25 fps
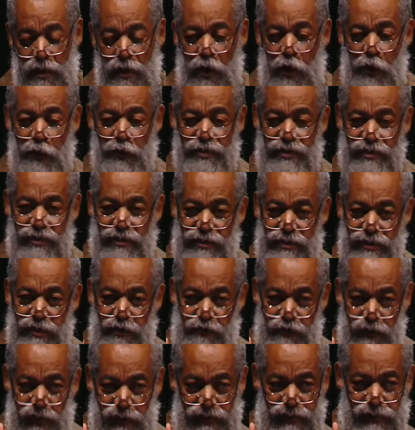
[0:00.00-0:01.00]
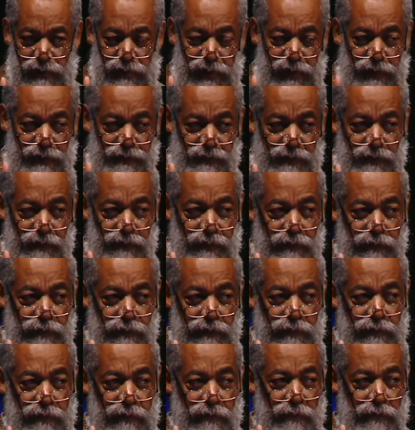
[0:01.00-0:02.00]
how seriously
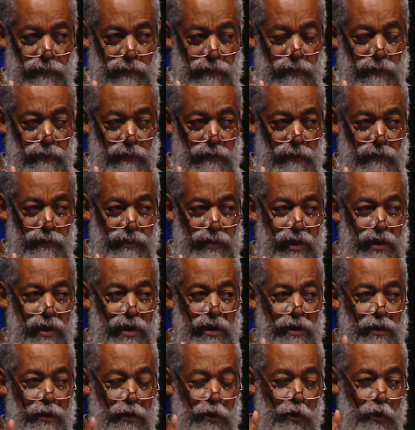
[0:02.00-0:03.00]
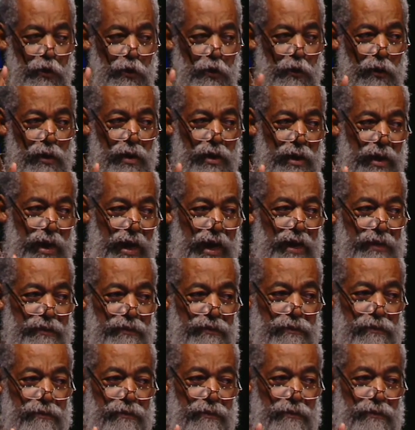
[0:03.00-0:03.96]
they look at